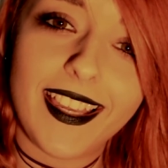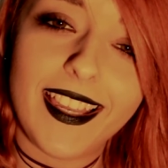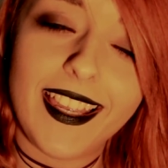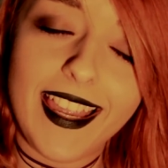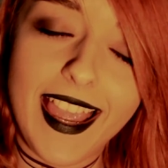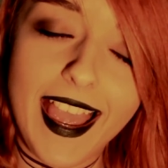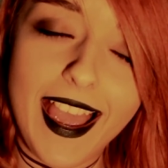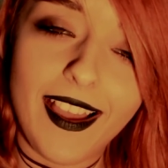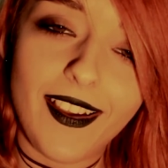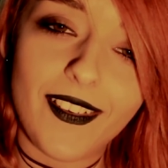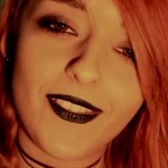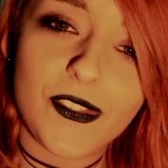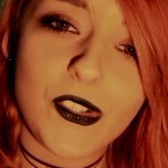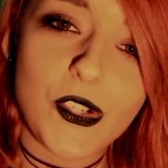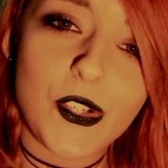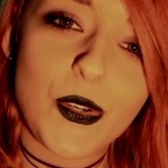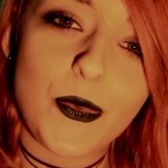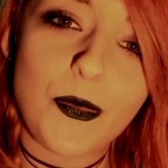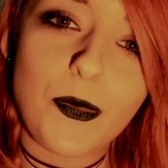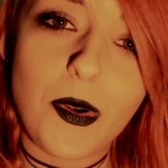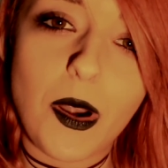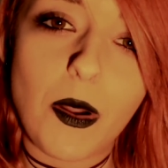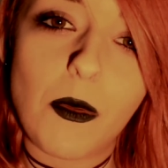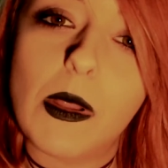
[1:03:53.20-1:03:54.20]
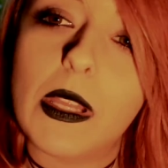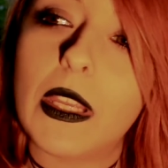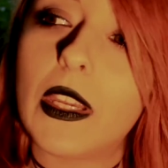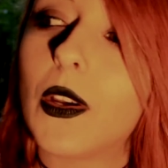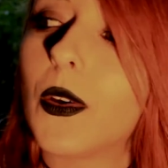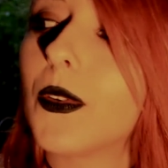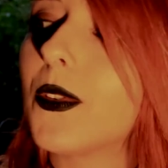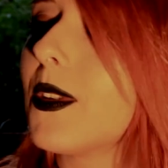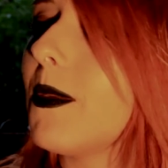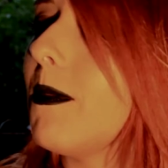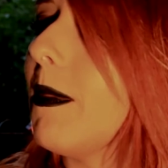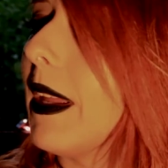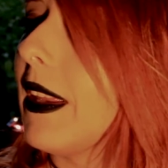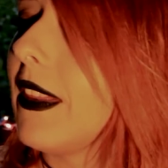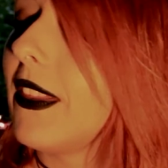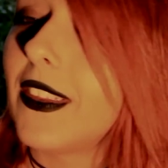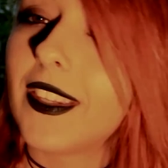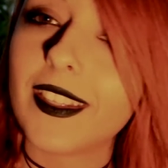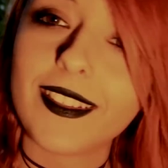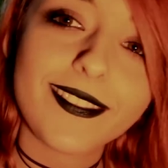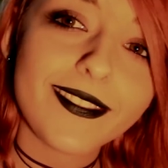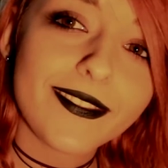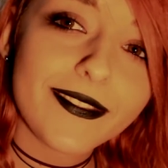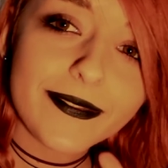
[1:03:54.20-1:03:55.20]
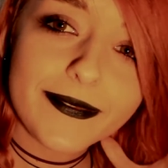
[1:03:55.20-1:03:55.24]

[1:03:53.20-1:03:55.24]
Yeah, we should probably go to bed then.